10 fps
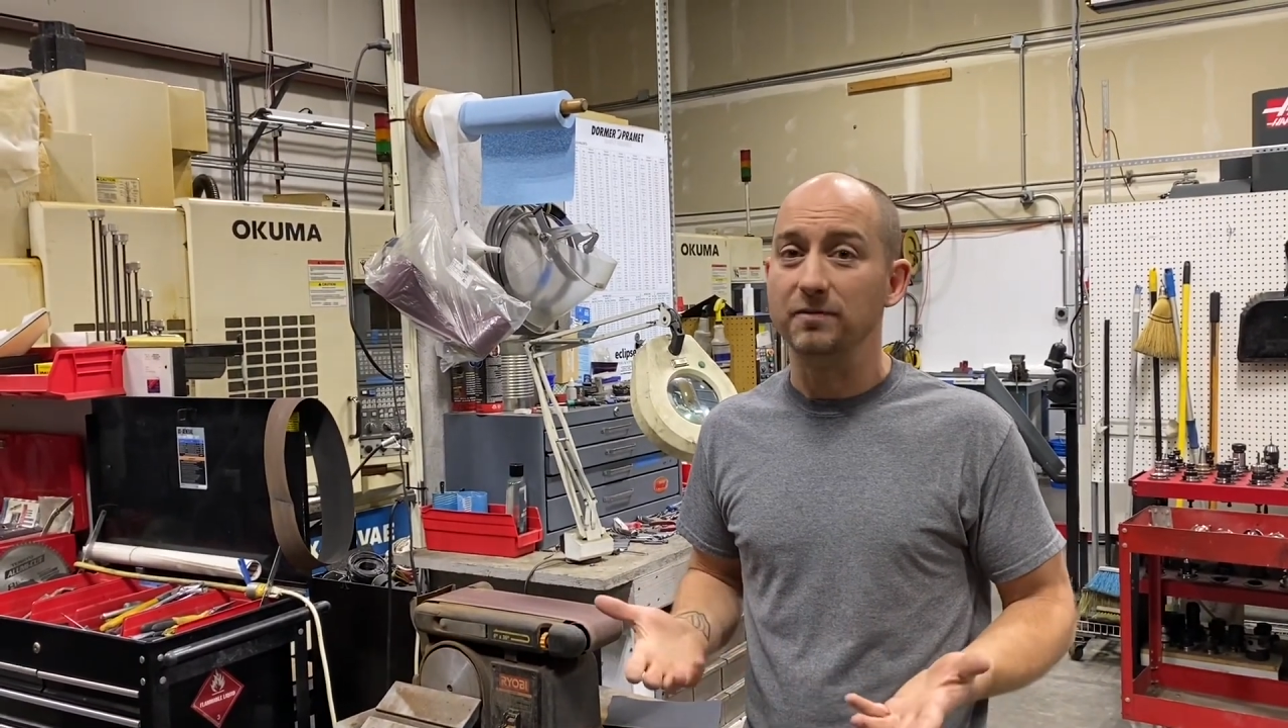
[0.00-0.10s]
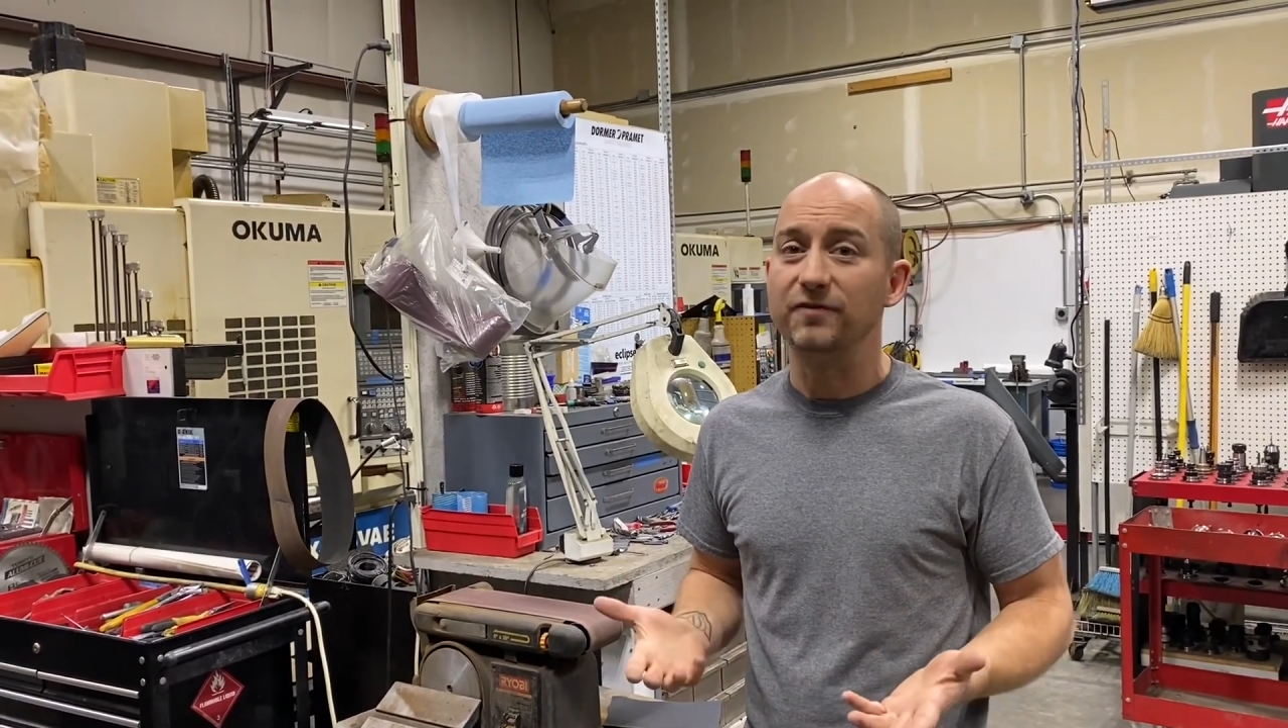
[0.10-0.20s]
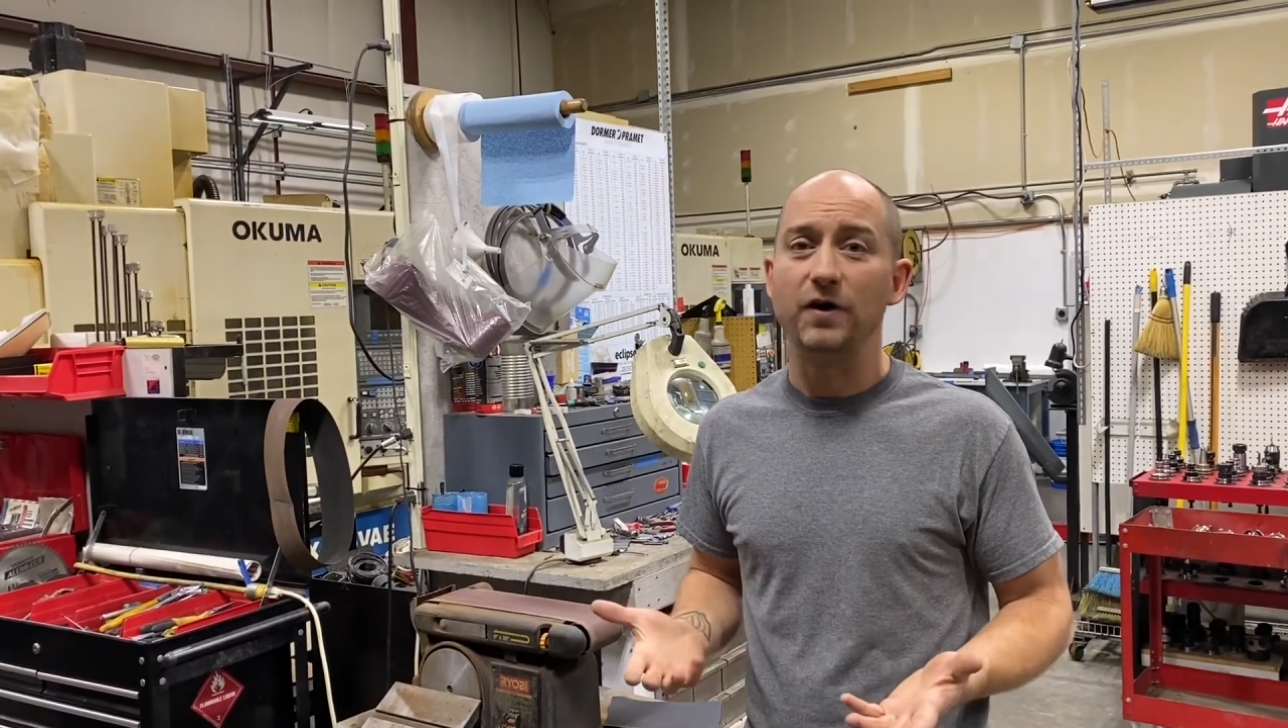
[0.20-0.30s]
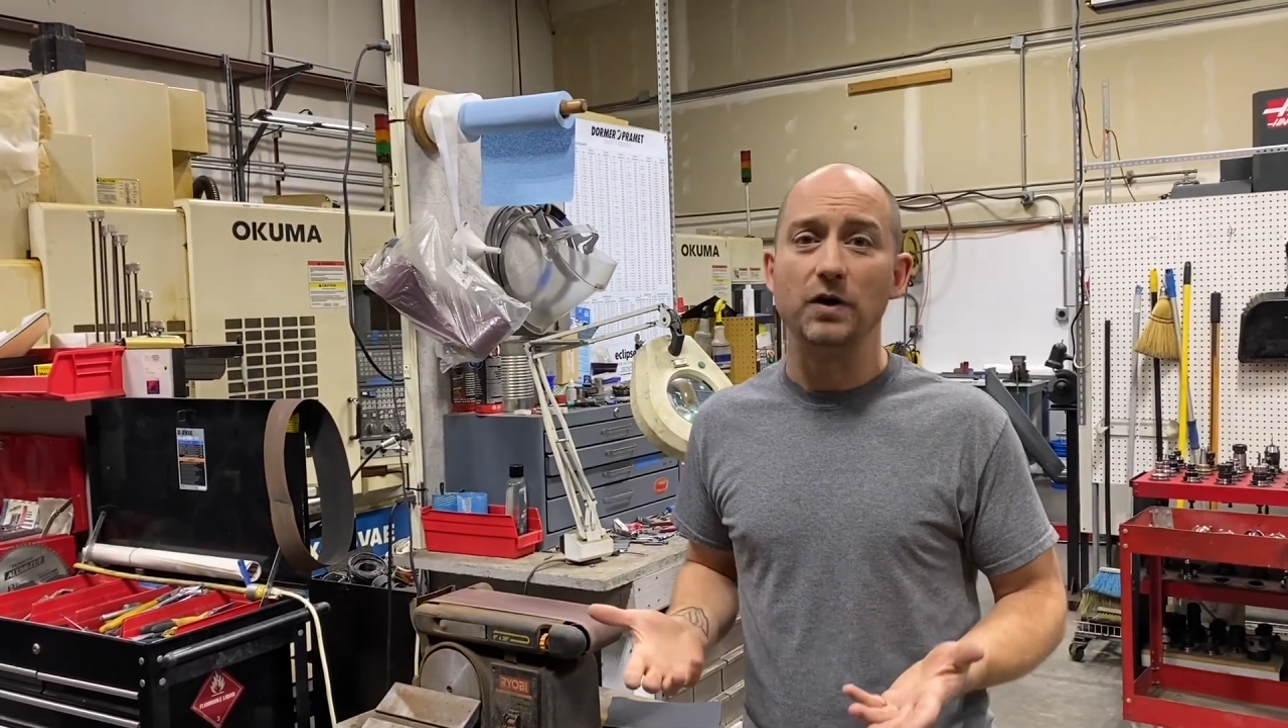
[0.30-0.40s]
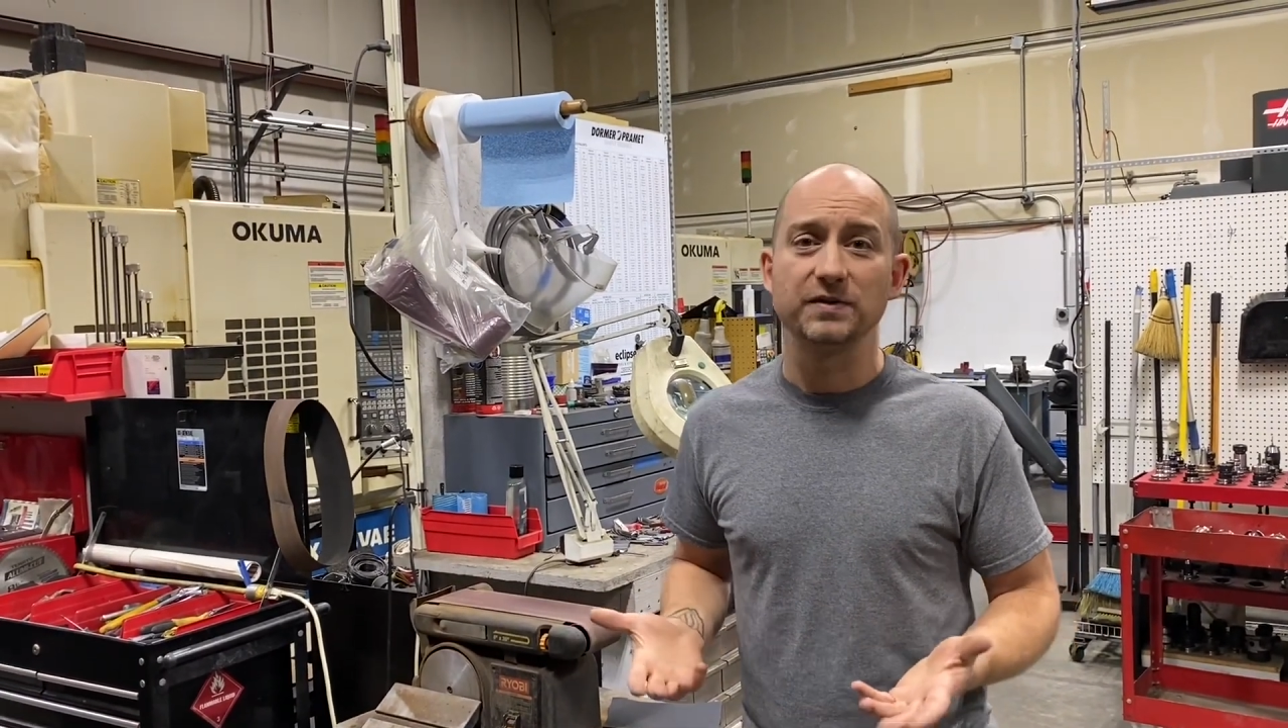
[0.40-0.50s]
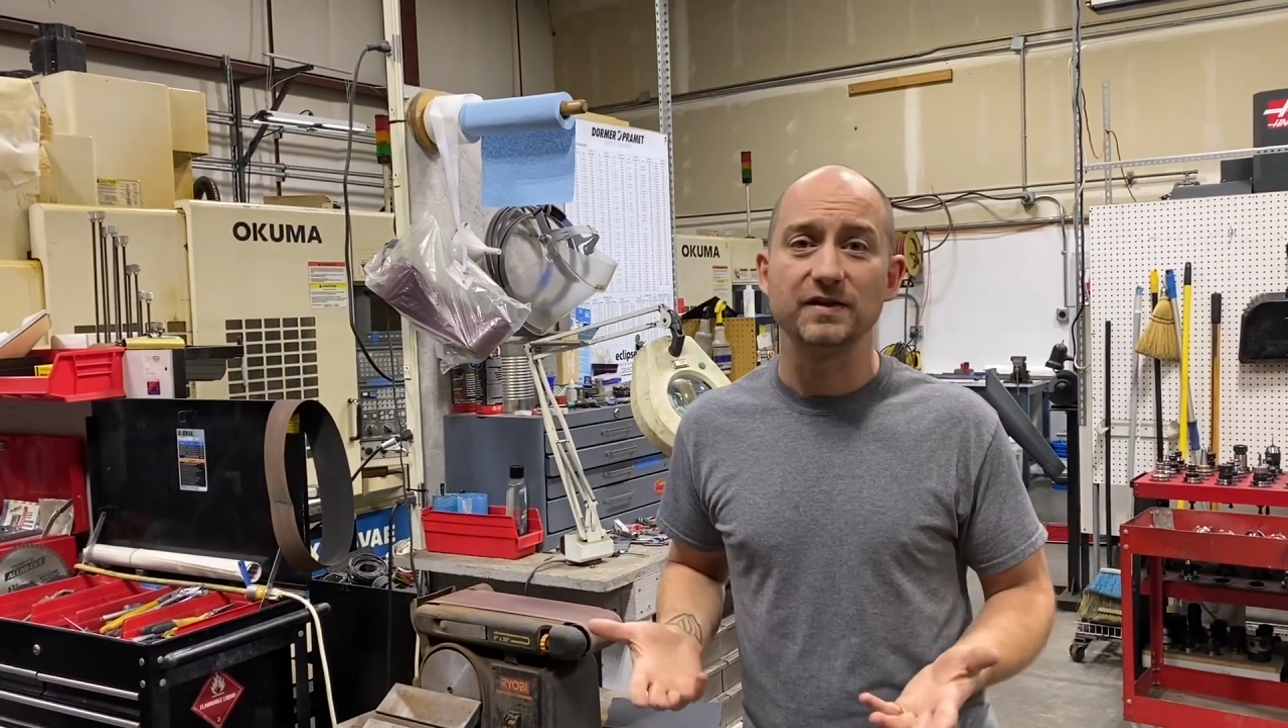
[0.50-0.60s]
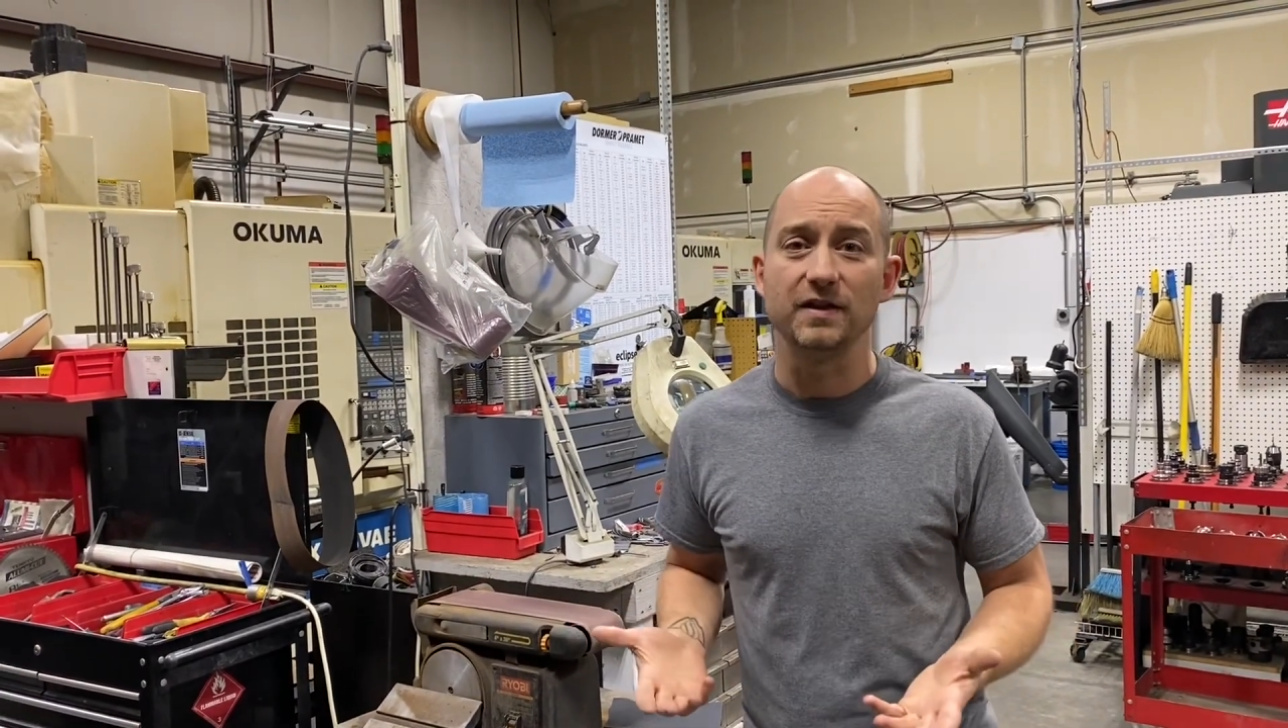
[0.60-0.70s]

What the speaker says: faults and